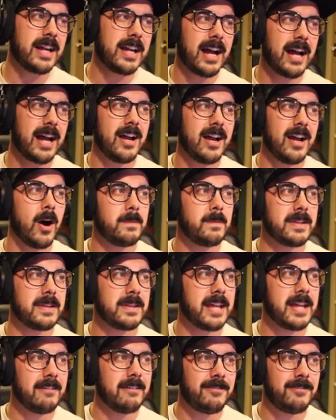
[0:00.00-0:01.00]
thing I hope
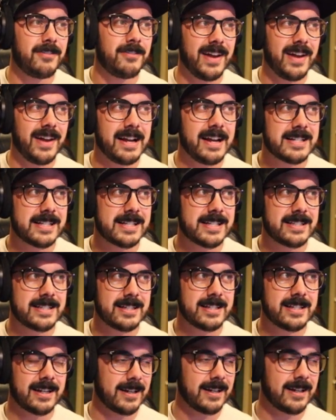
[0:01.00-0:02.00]
that they
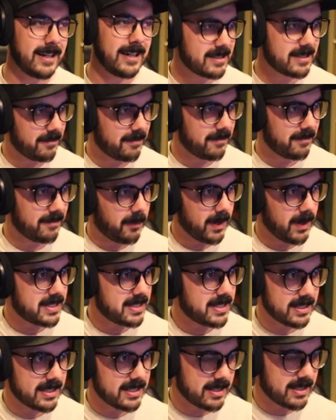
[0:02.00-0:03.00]
fix is the
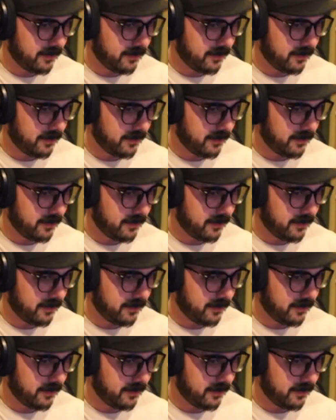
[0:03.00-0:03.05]
voices.